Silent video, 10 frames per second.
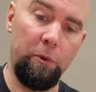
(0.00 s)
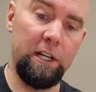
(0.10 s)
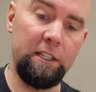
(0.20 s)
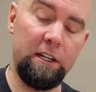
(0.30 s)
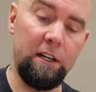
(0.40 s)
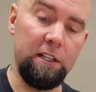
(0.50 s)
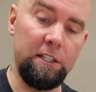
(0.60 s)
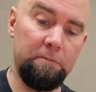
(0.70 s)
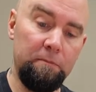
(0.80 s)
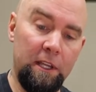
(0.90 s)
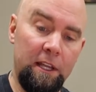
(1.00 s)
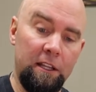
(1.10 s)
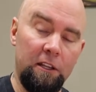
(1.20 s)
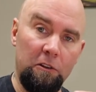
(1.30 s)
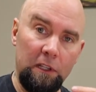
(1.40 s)
when it does,
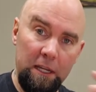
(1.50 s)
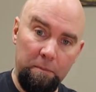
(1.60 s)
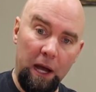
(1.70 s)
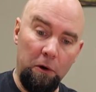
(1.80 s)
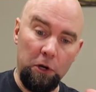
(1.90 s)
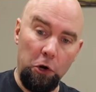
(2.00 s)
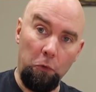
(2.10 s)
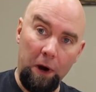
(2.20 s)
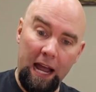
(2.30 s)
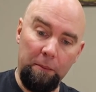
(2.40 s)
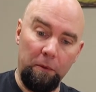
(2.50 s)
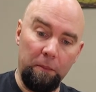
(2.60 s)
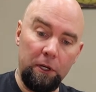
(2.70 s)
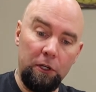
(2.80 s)
they'll leap out and grab them.